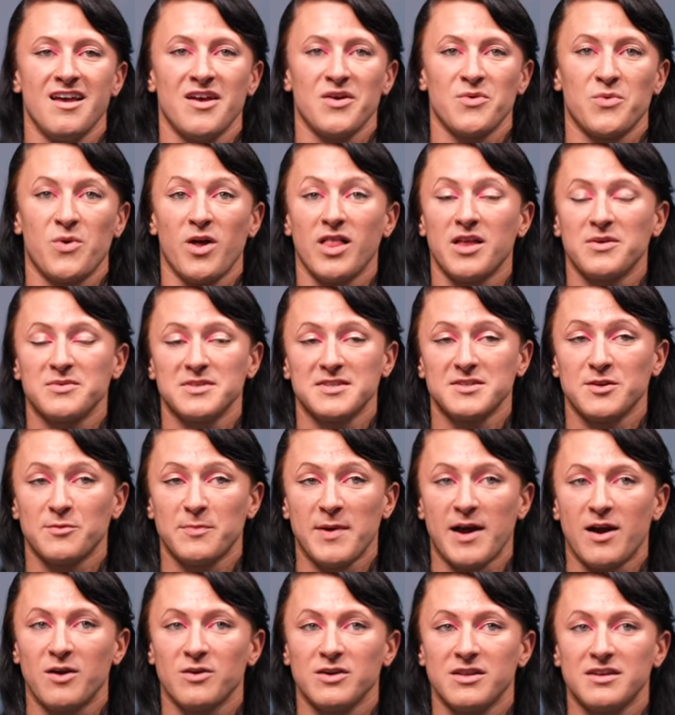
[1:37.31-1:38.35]
While I was still
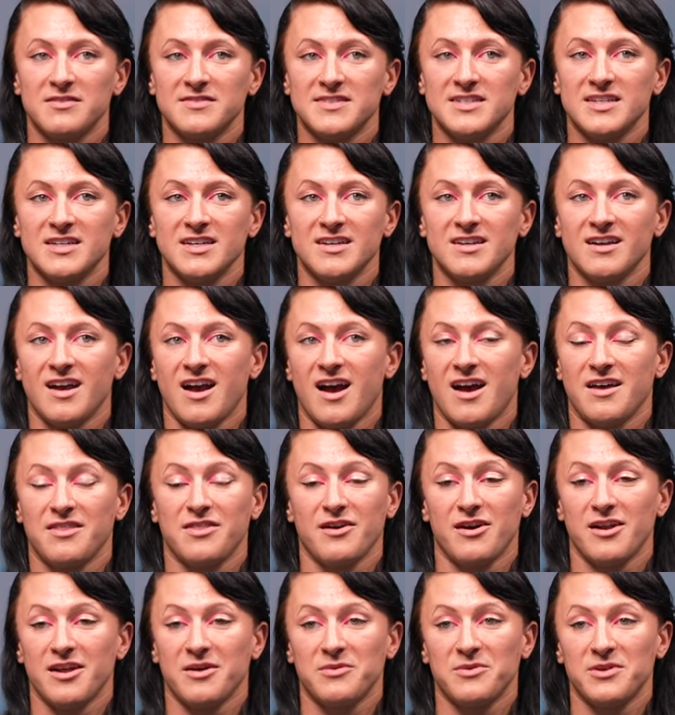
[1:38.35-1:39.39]
powerlifting, I
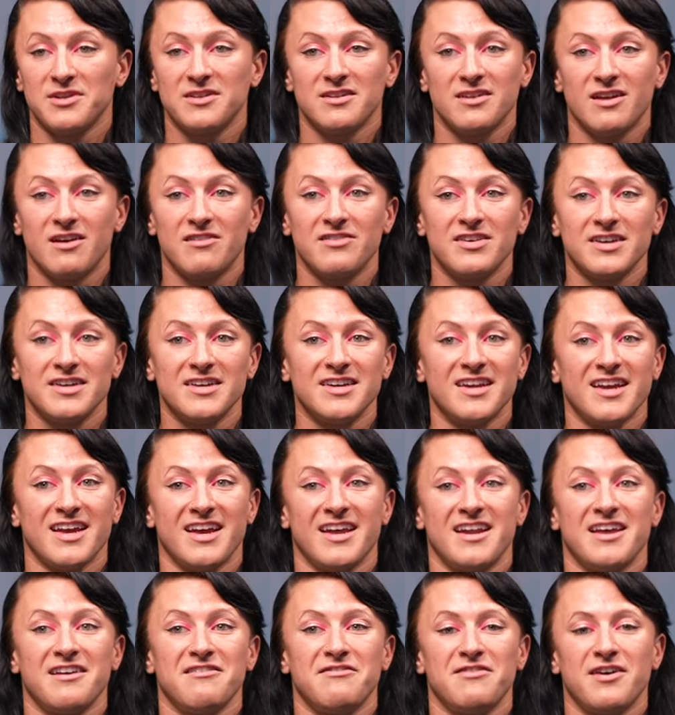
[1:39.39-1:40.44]
thought I wouldn't love it,
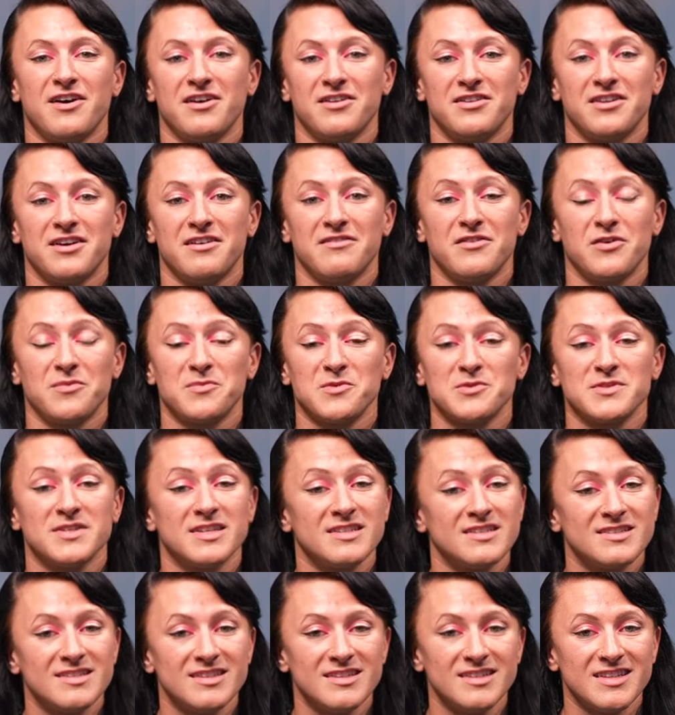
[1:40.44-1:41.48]
and I fell in love almost
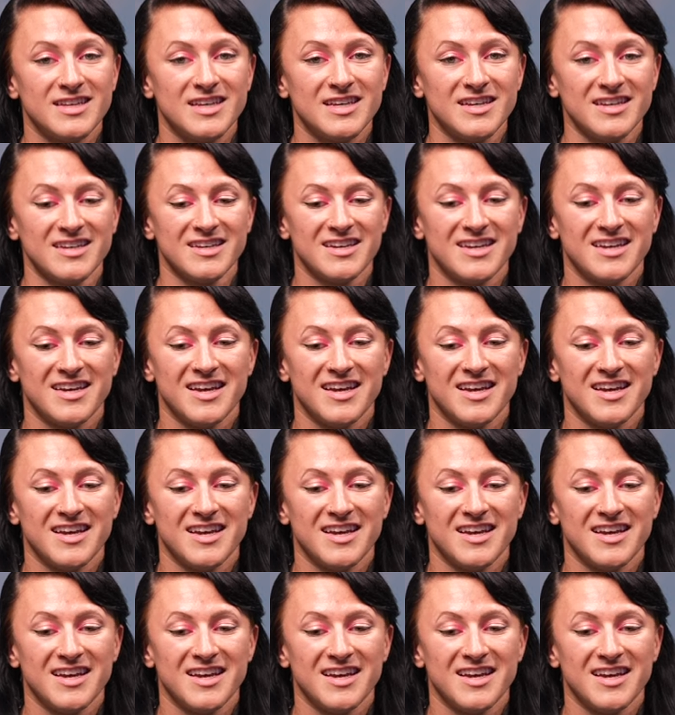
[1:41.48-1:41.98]
instantly.